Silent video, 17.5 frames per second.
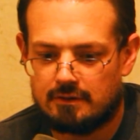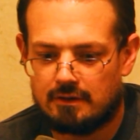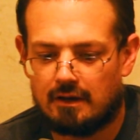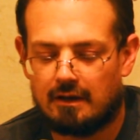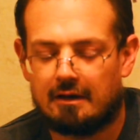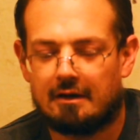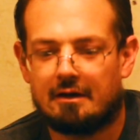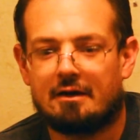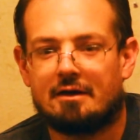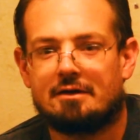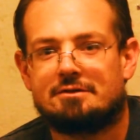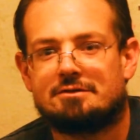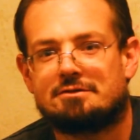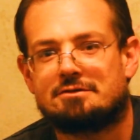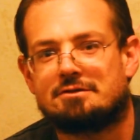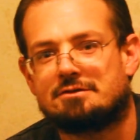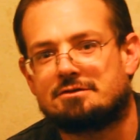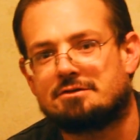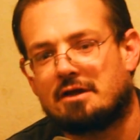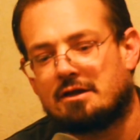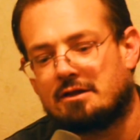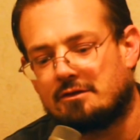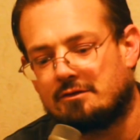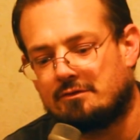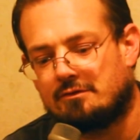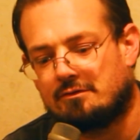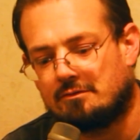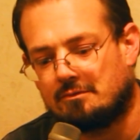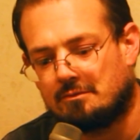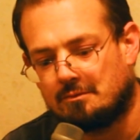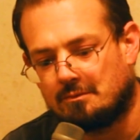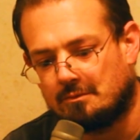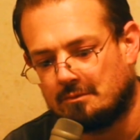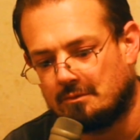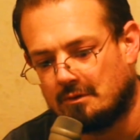I just decided
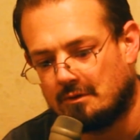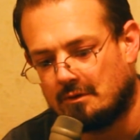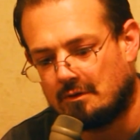to